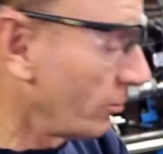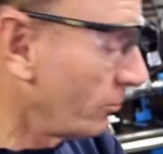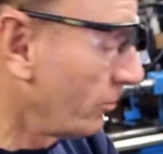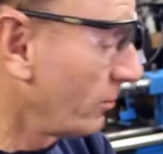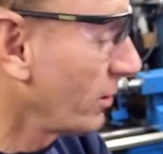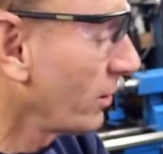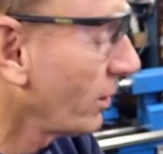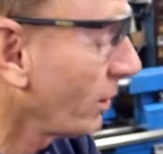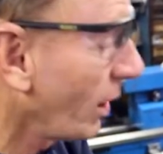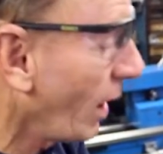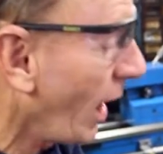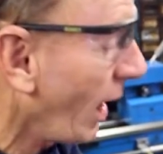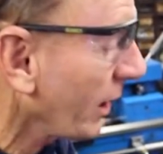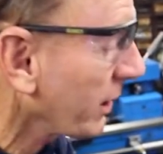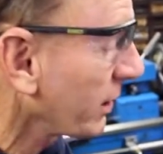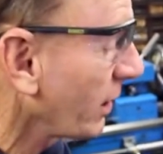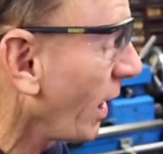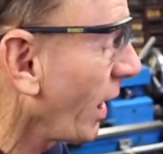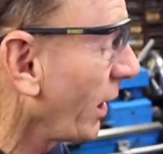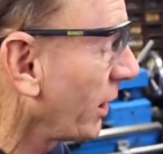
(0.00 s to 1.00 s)
them. I
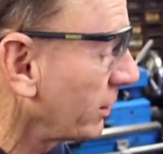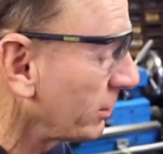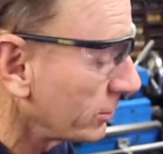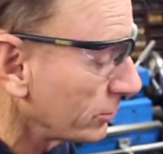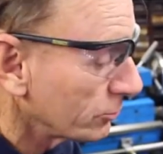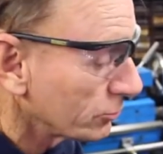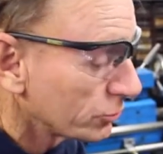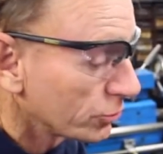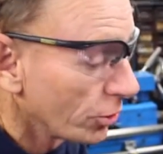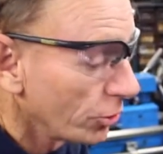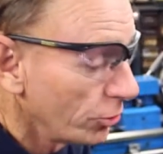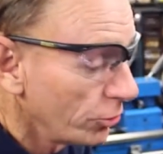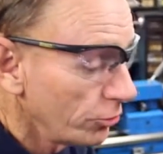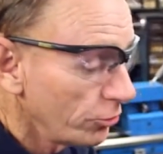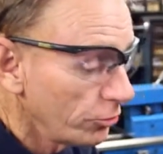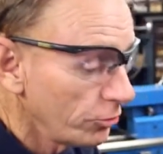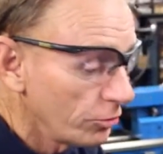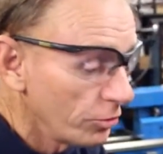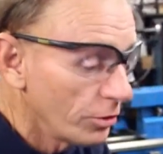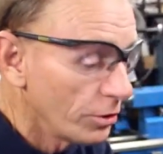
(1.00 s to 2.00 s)
can hang
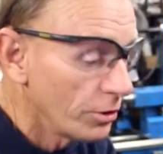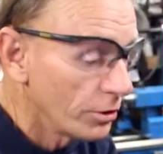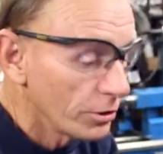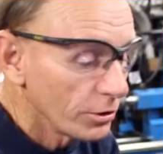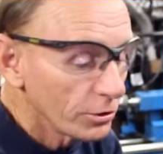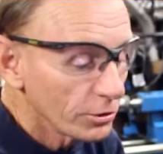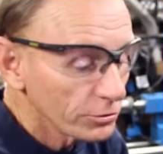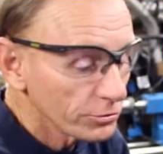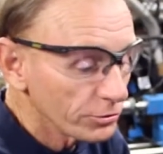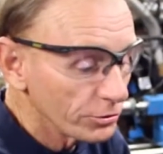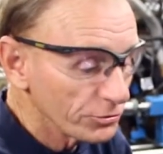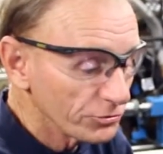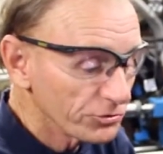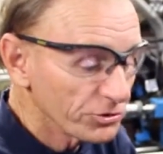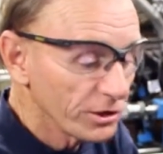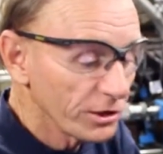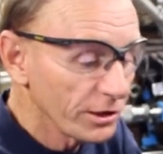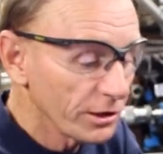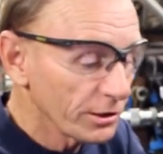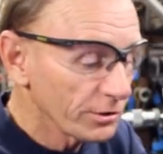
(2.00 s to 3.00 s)
2 to
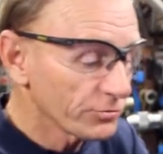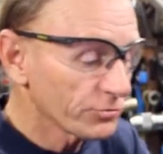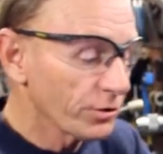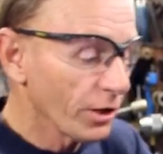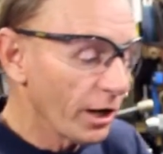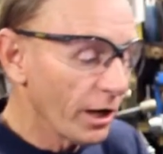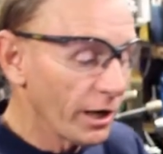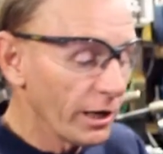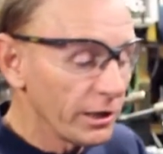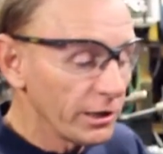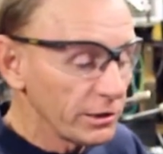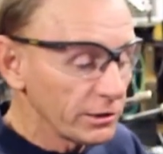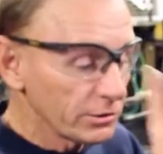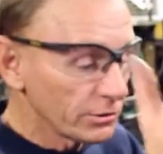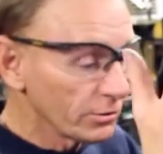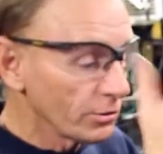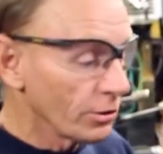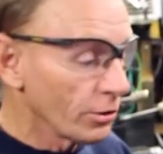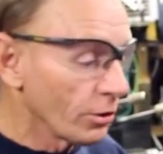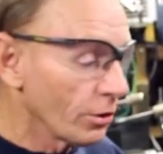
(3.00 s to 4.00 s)
6 to 8,
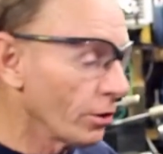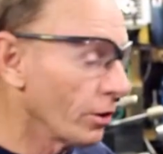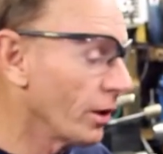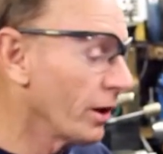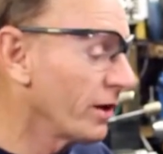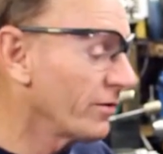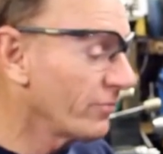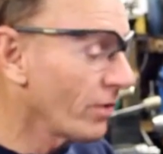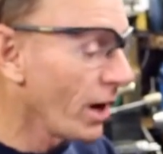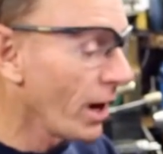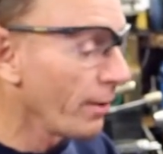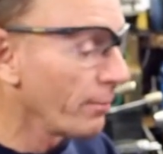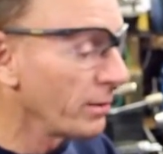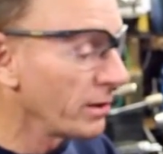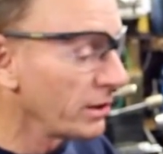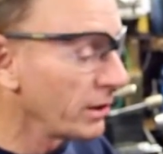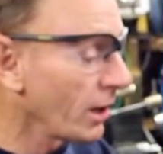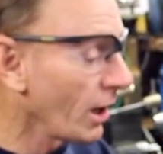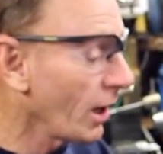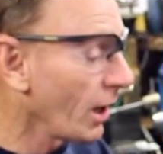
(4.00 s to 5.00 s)
ever how
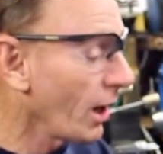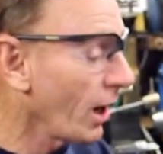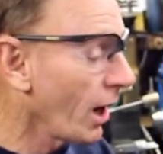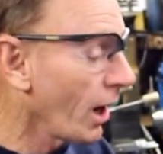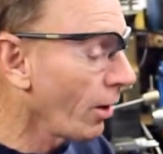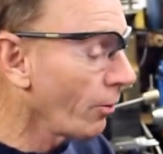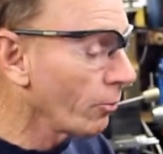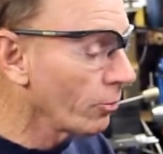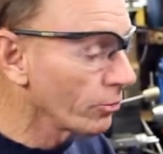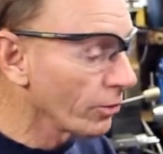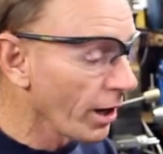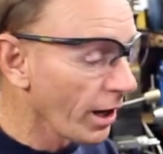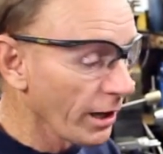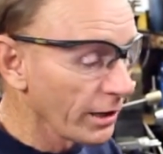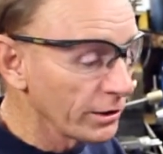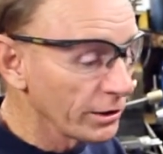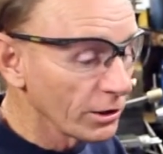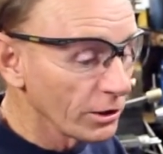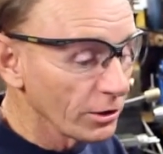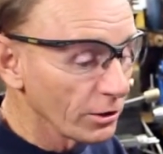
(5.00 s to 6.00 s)
many I want to
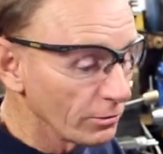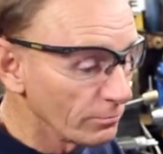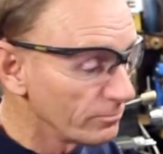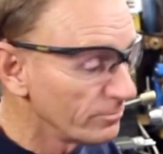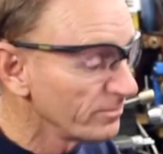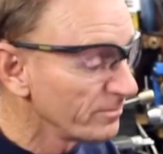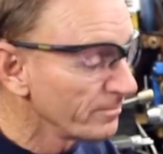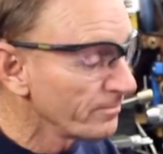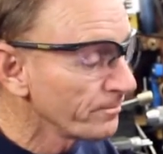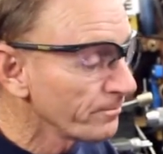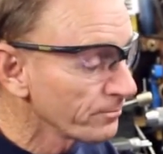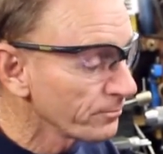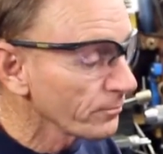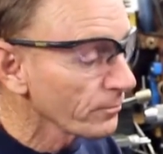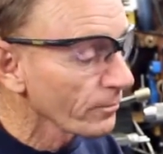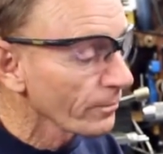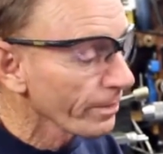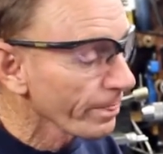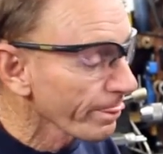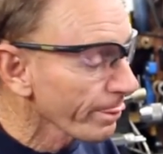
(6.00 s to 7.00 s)
hang up.
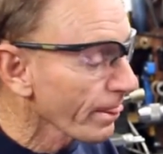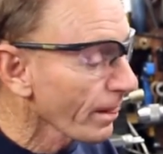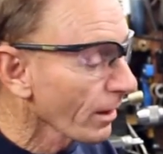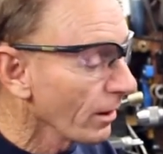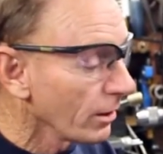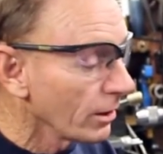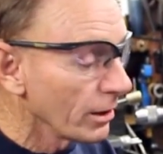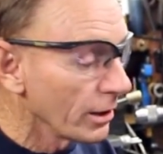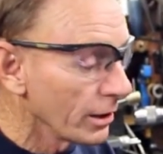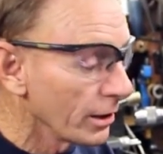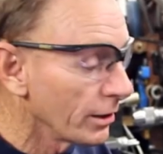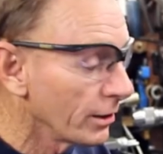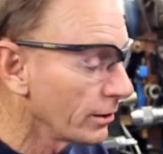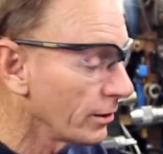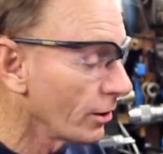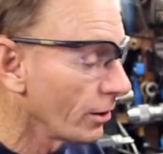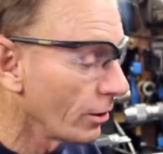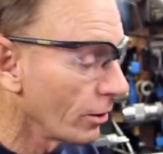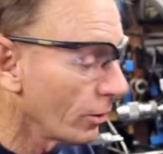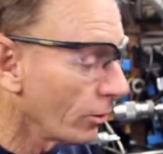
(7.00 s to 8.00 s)

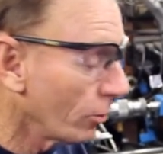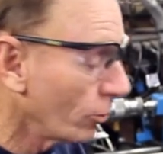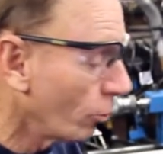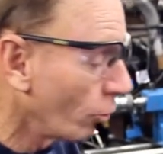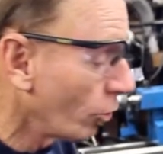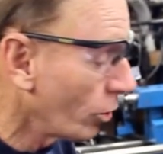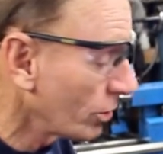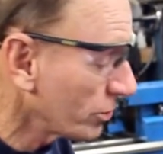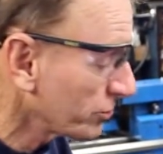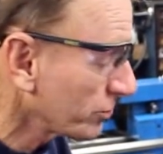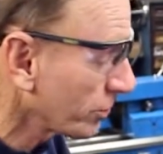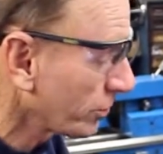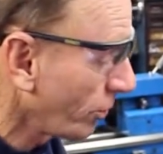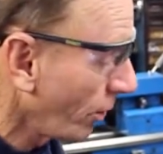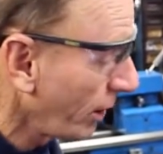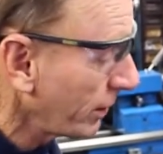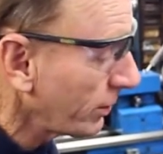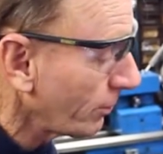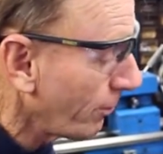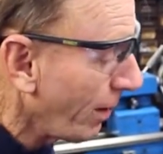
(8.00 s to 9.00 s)
And what's so
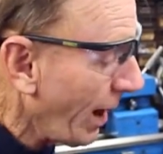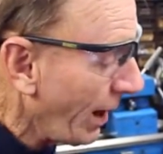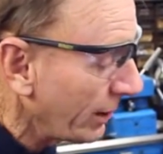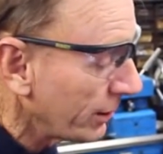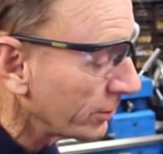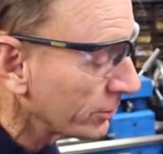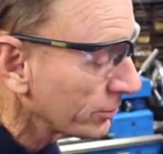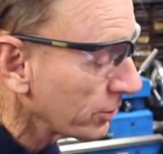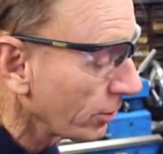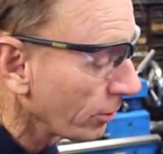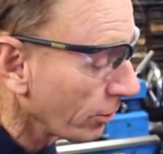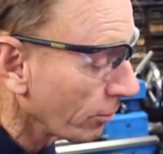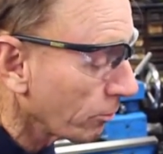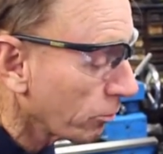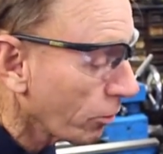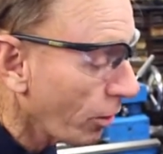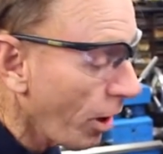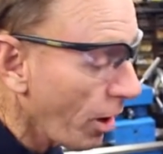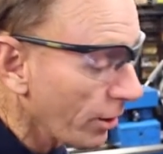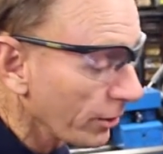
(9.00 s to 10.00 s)
great about this little
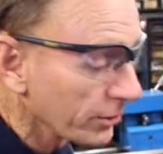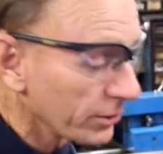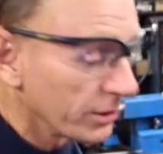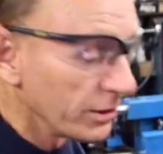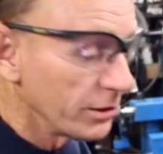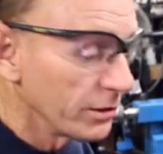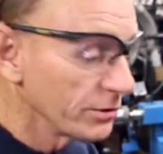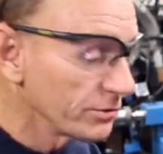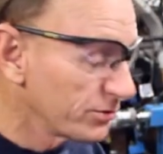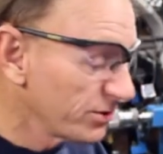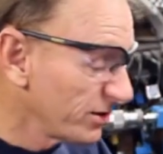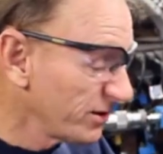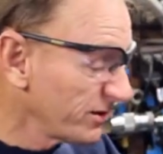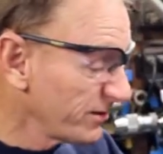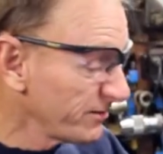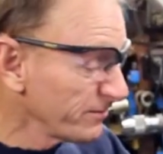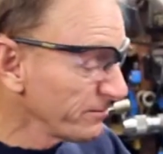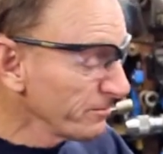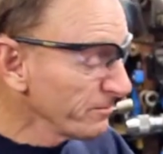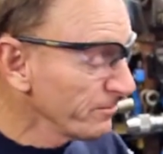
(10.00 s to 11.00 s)
product is
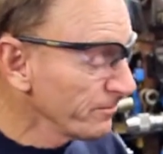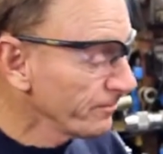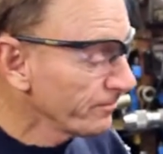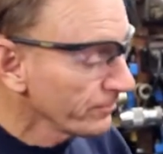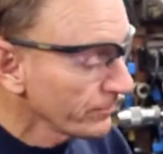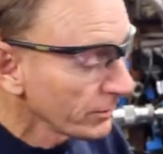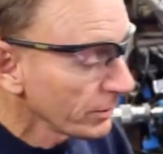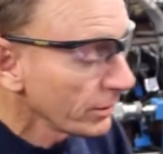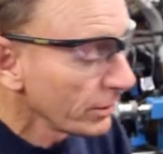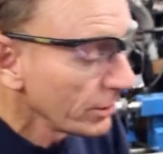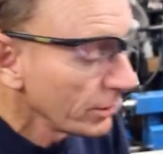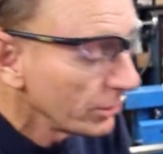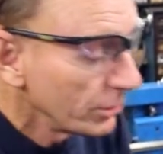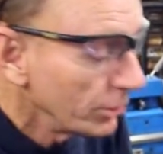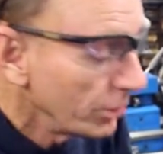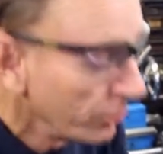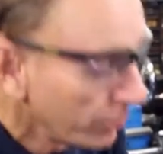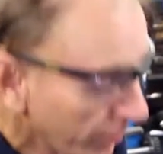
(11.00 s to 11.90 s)
you